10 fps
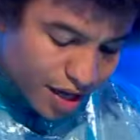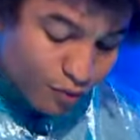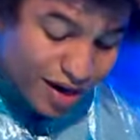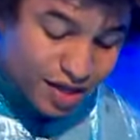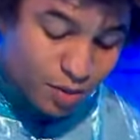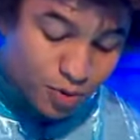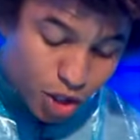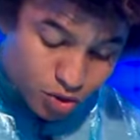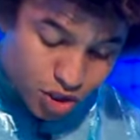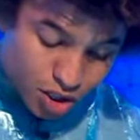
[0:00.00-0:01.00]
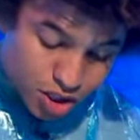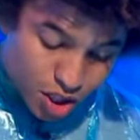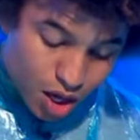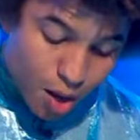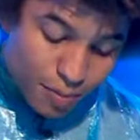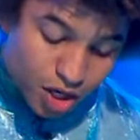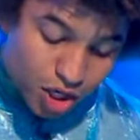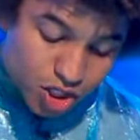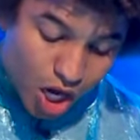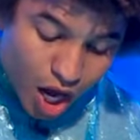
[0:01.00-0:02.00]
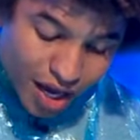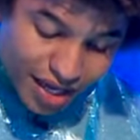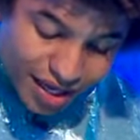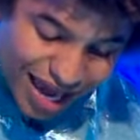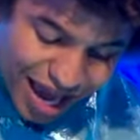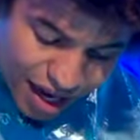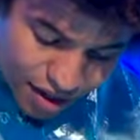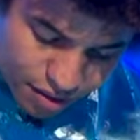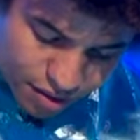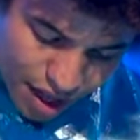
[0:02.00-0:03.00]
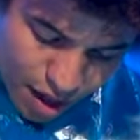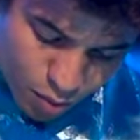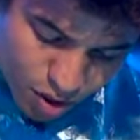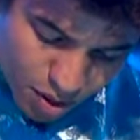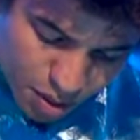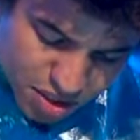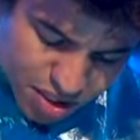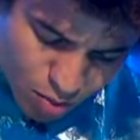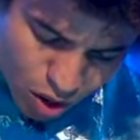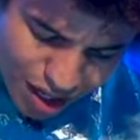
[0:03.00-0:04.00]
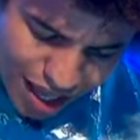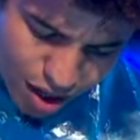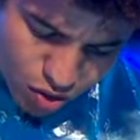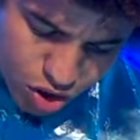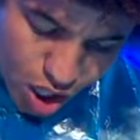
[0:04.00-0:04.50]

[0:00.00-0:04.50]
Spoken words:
it rain computers because I can them when my mum says I'm not allowed.